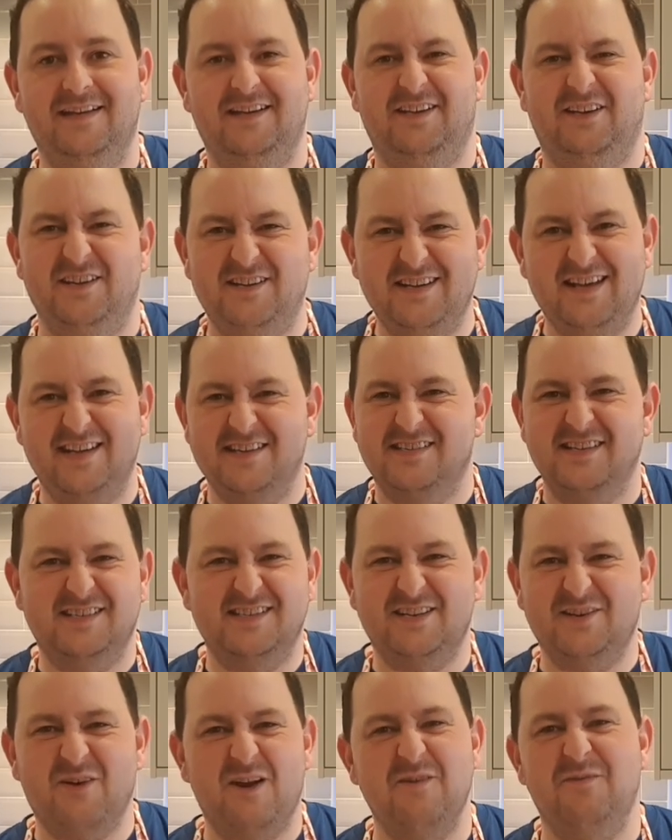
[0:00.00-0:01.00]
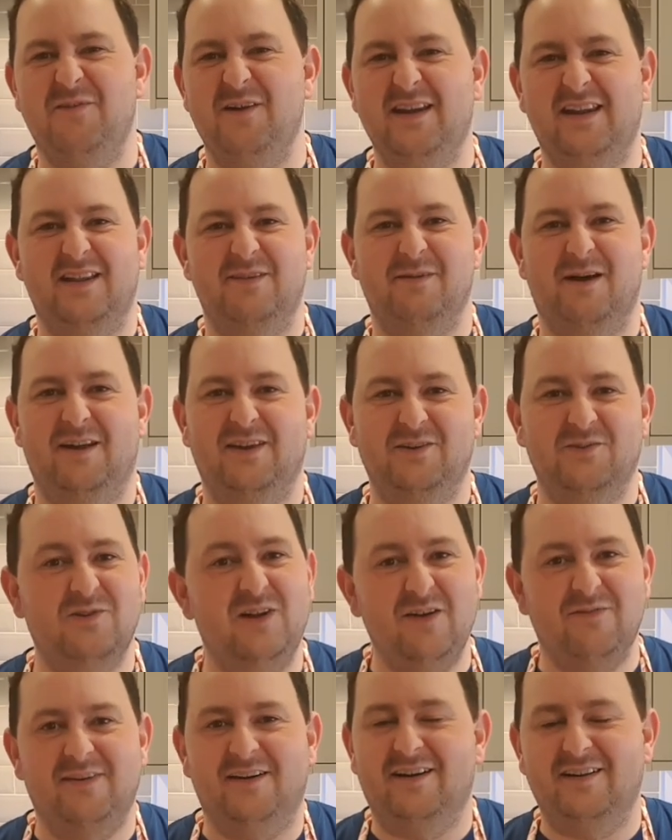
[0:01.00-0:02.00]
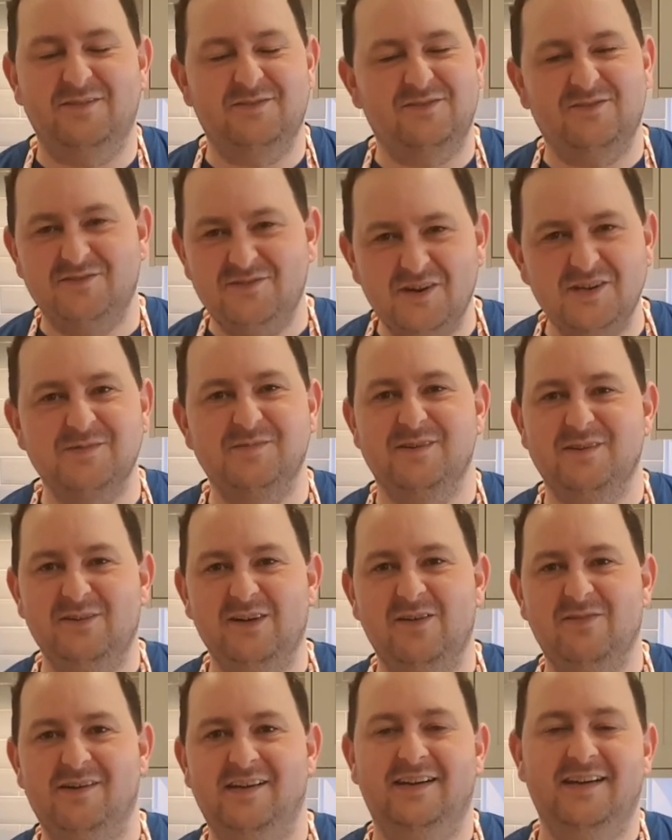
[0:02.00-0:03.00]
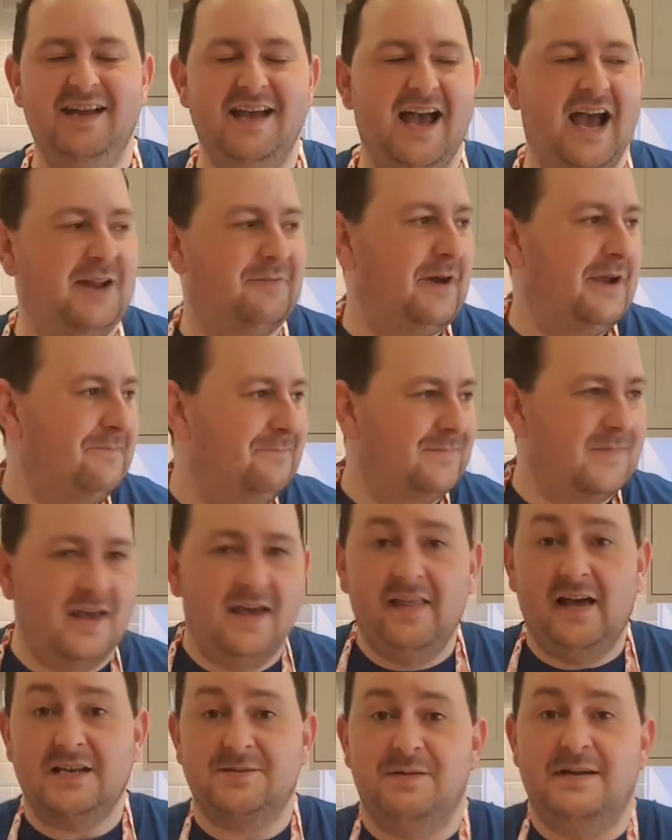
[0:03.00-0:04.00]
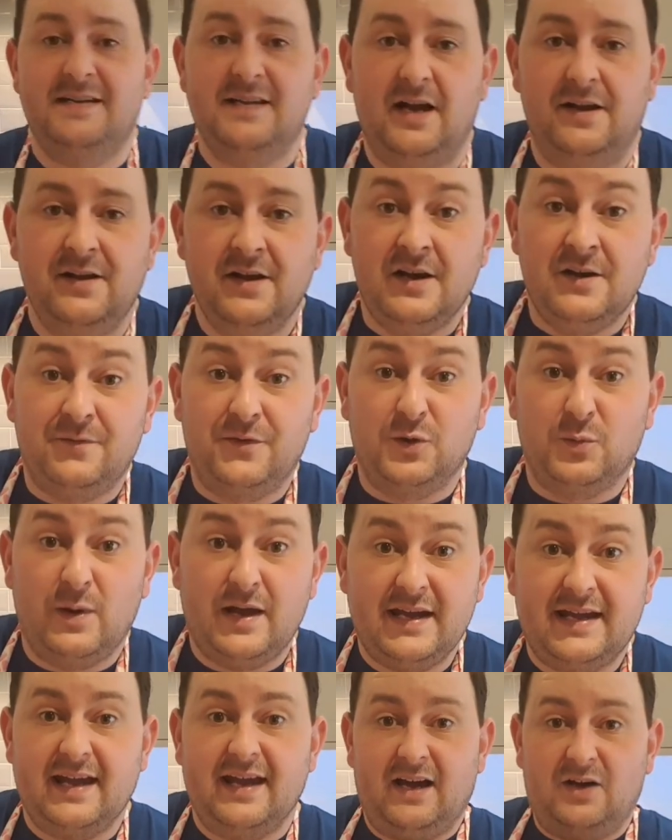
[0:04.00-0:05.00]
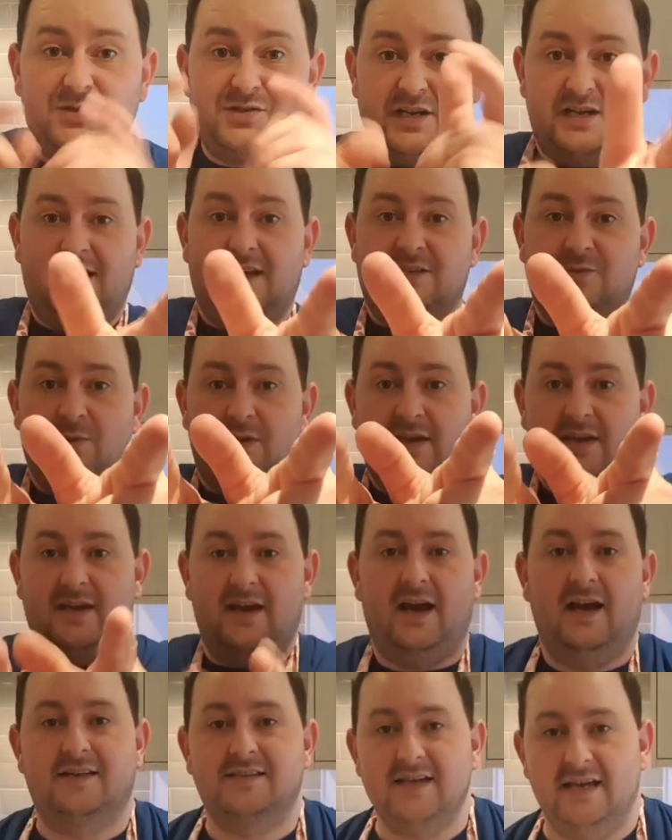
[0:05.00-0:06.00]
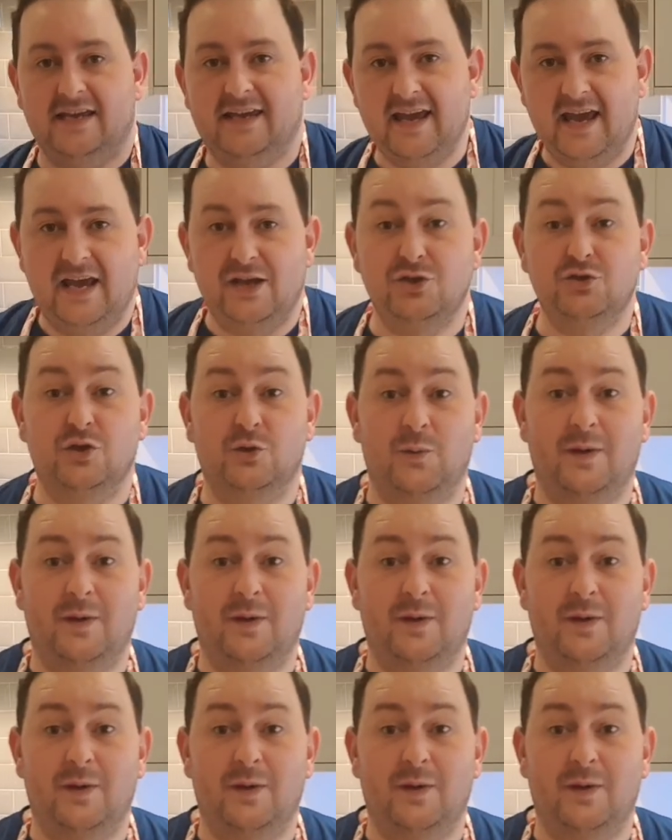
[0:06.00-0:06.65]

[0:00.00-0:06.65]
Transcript: It's a great feeling about it. You'll love it. Trust me, you'll love it. Anyway, that's been done for the week. I'll see you next week. Take care. Enjoy the